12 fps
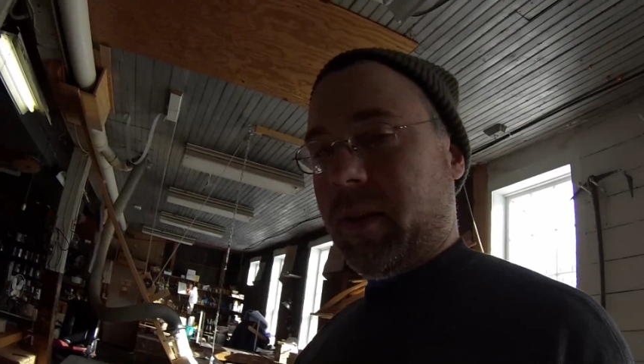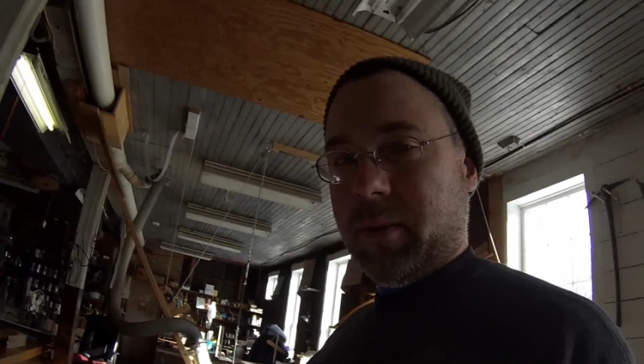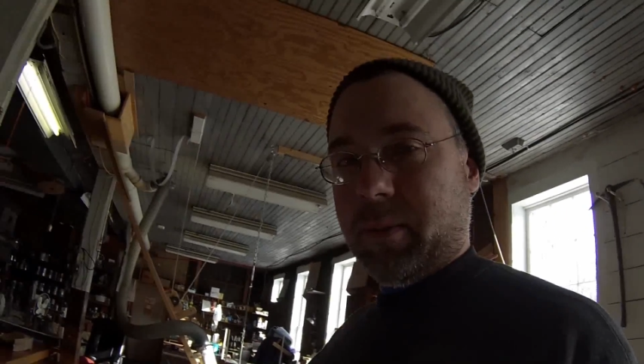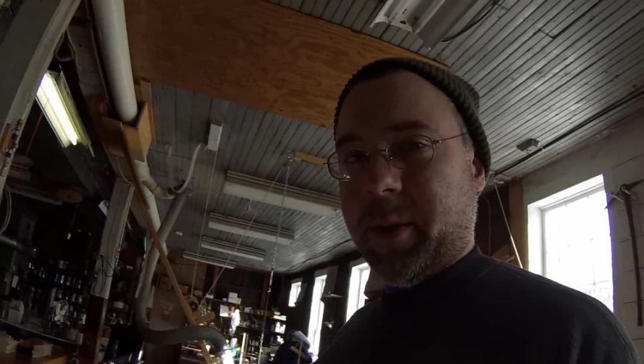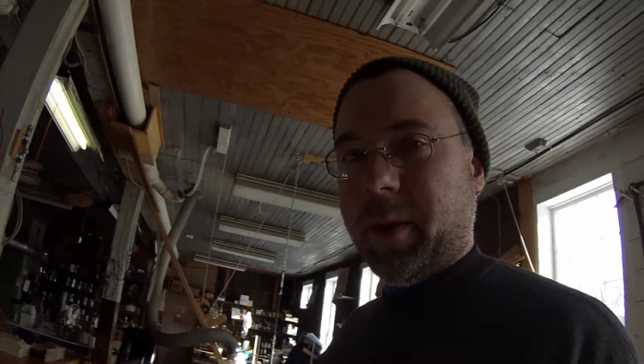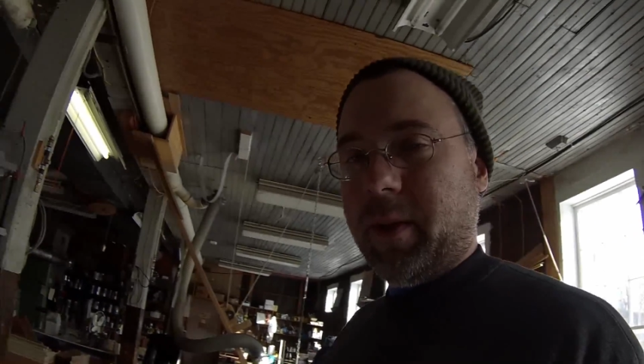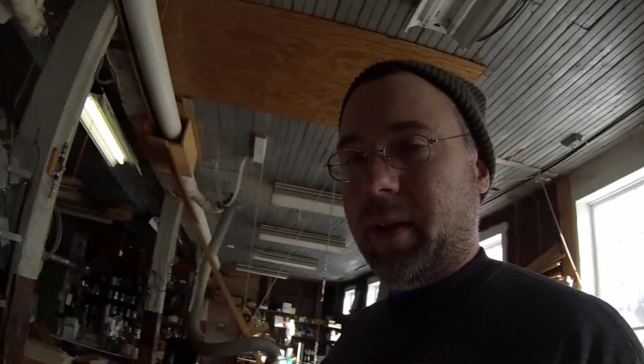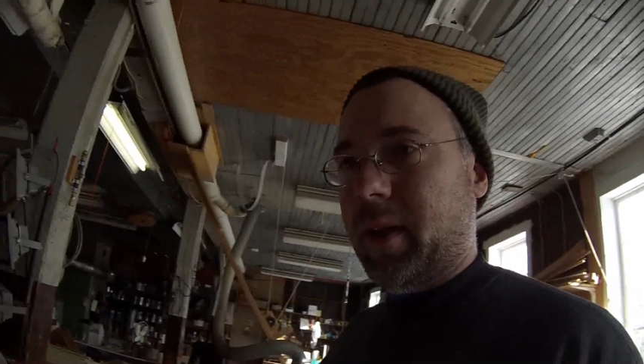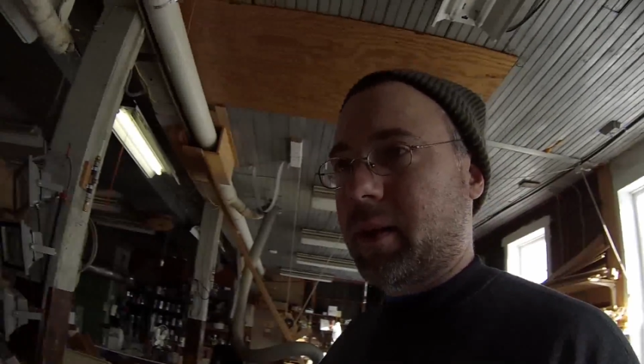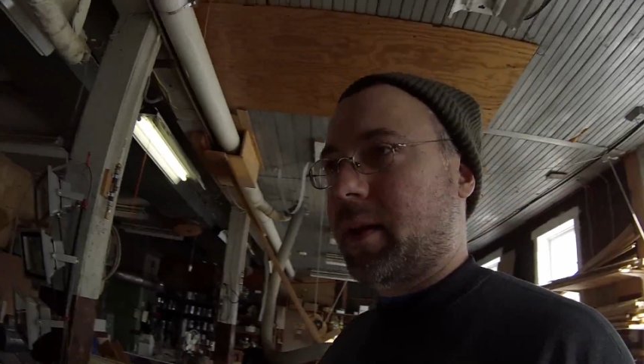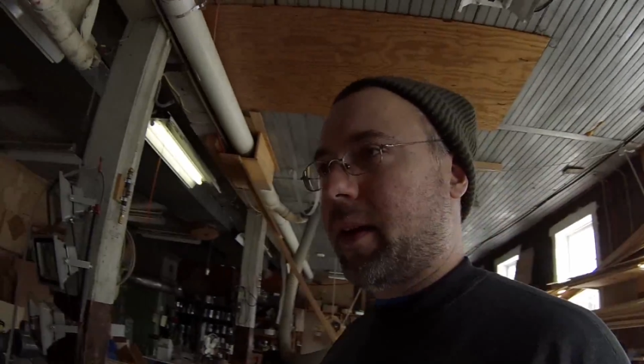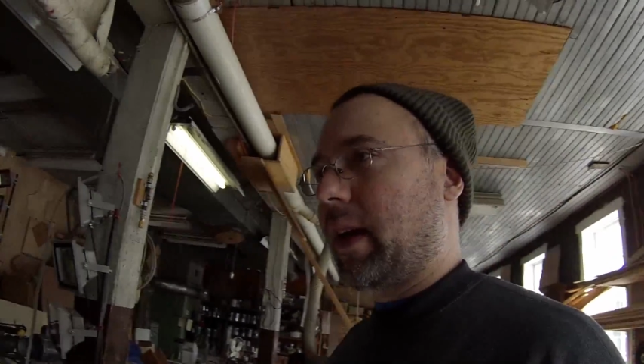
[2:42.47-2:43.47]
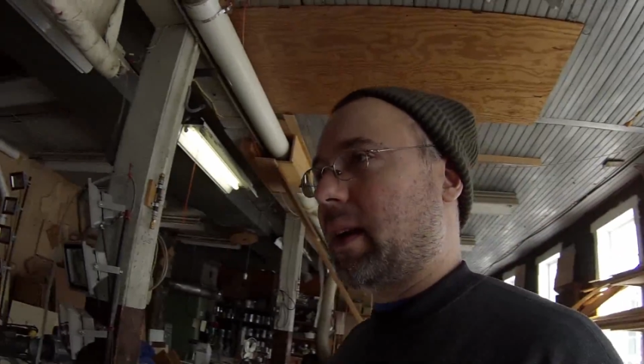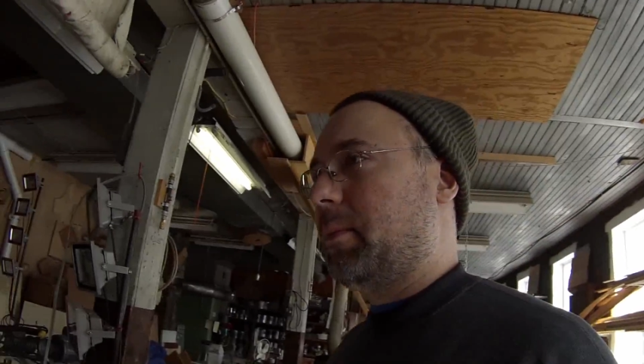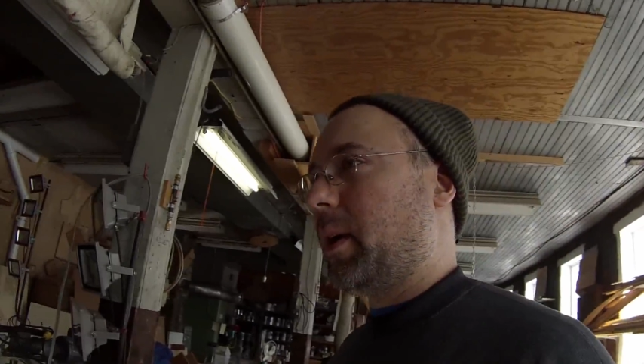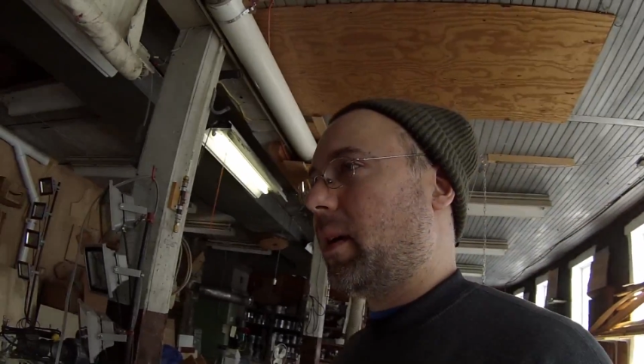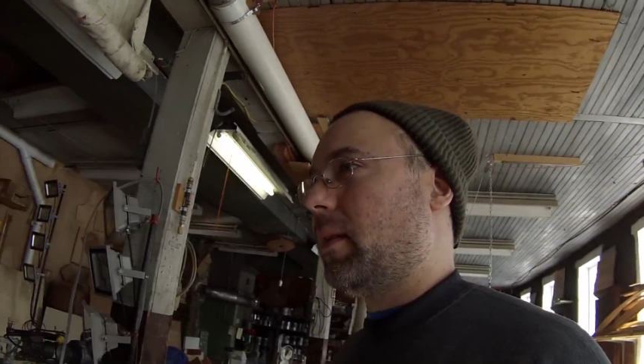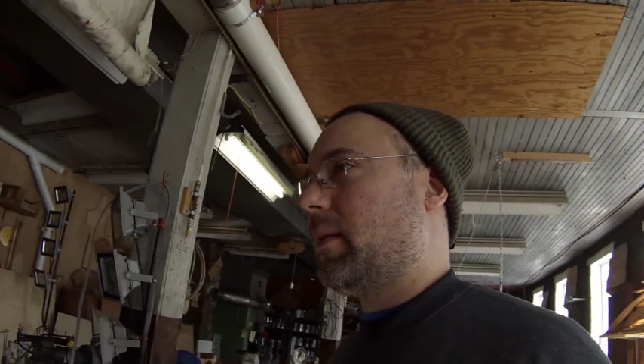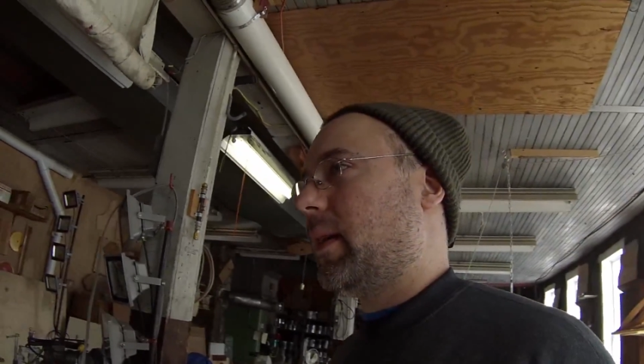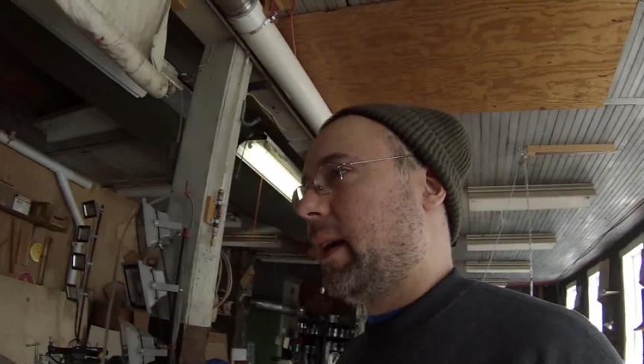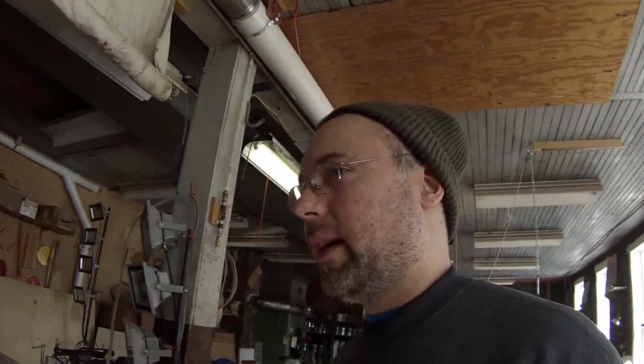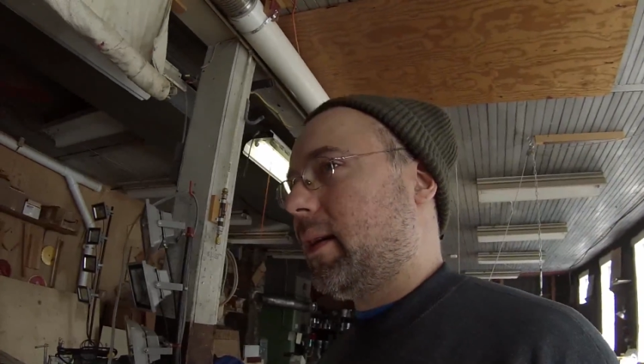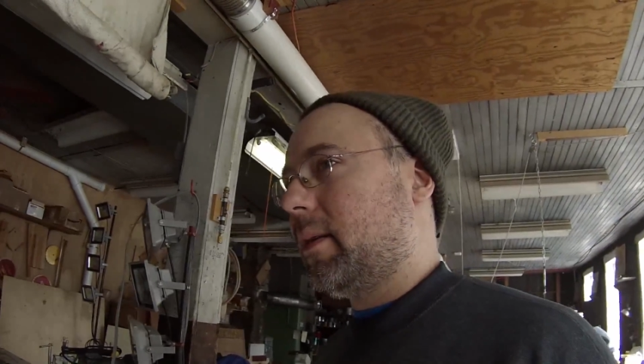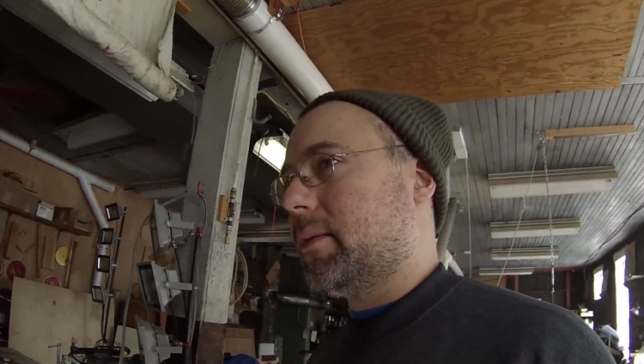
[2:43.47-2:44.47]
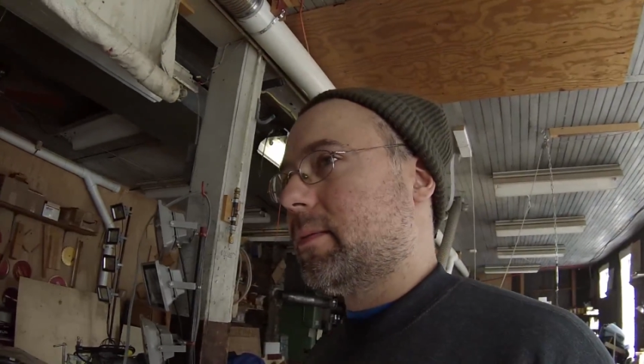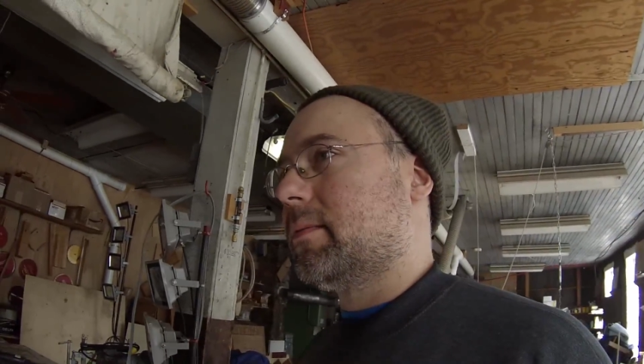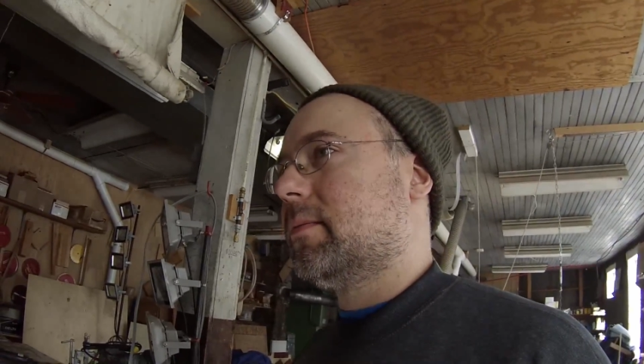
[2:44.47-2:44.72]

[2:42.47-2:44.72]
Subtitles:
a little bit and talk about how